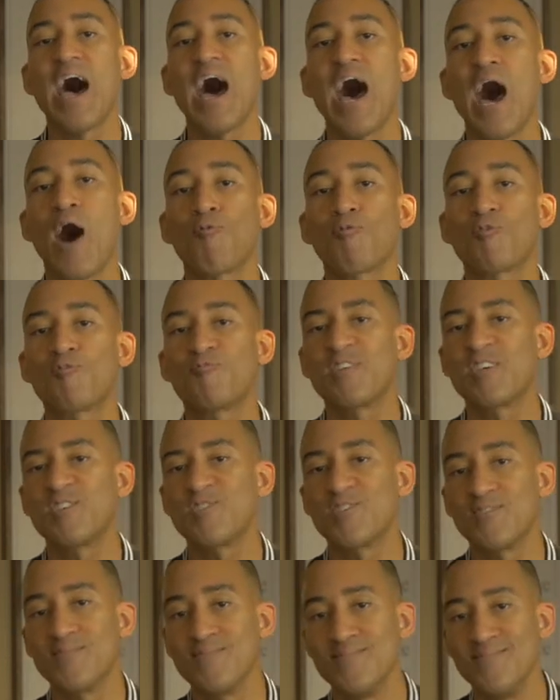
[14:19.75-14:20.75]
our
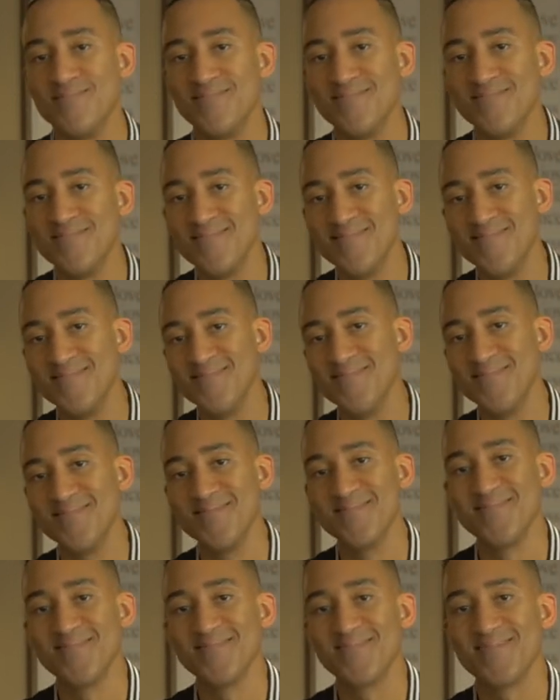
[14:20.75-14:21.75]
vision.
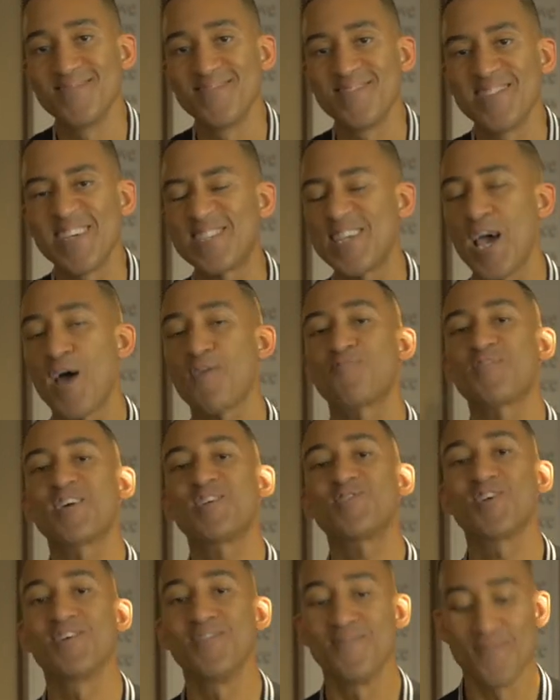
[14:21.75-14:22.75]
It's our
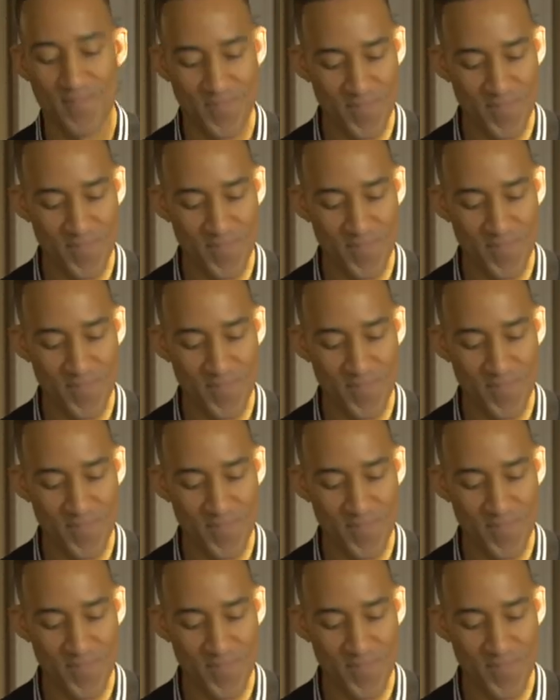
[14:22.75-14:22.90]
vision.